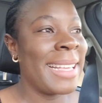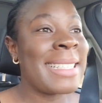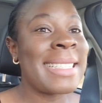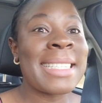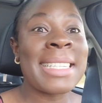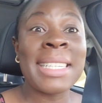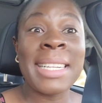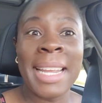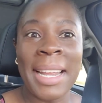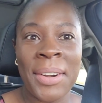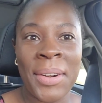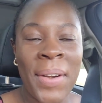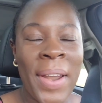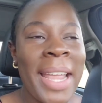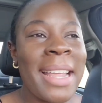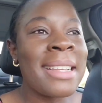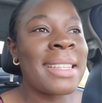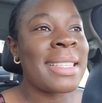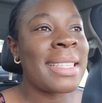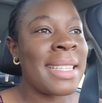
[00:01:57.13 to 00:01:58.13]
it's
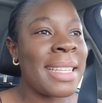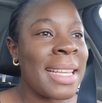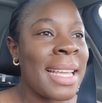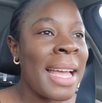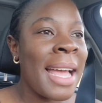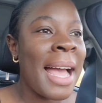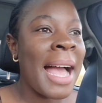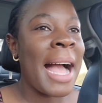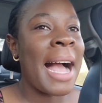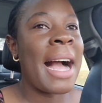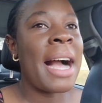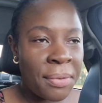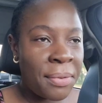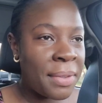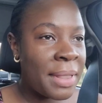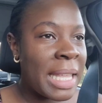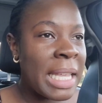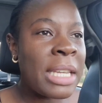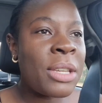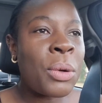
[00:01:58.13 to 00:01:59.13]
crazy how
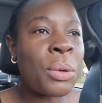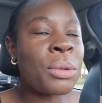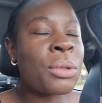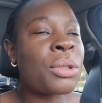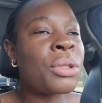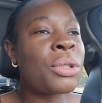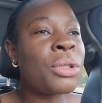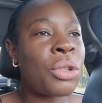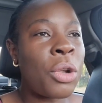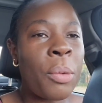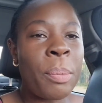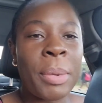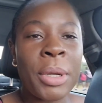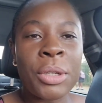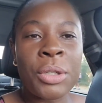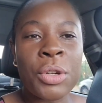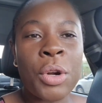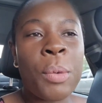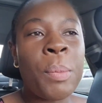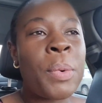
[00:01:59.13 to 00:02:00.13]
they don't stop
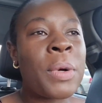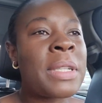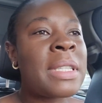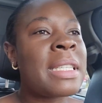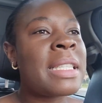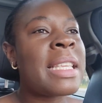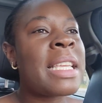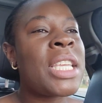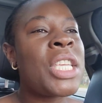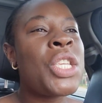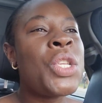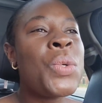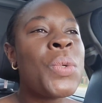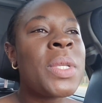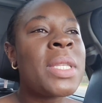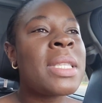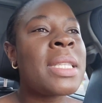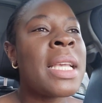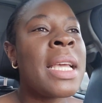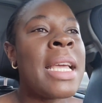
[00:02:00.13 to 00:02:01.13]
at robots they
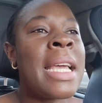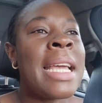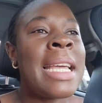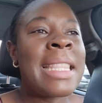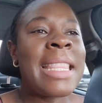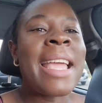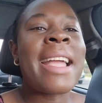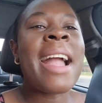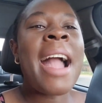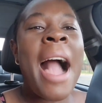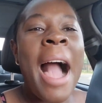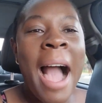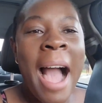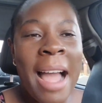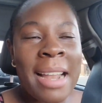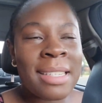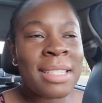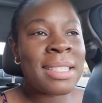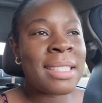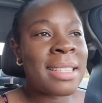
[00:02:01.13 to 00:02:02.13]
use they
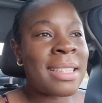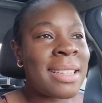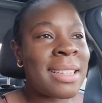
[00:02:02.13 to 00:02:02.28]
cut